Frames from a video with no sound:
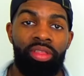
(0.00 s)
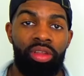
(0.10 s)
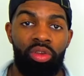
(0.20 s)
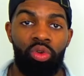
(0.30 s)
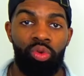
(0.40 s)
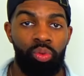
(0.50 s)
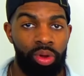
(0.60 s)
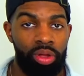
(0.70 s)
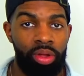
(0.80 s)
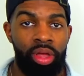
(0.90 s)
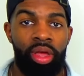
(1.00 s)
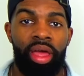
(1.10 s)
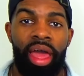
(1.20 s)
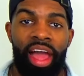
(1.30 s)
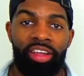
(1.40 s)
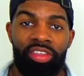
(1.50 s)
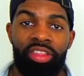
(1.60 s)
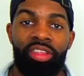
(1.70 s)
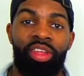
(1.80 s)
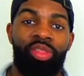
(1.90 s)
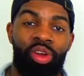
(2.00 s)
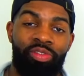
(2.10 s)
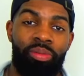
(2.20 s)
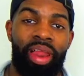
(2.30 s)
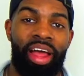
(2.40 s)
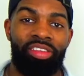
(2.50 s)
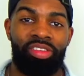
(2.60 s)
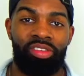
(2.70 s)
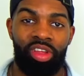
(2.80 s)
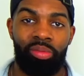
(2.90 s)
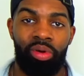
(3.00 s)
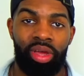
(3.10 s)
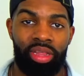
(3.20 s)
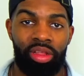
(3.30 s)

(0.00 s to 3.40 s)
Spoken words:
then you will accent the third from last syllable again,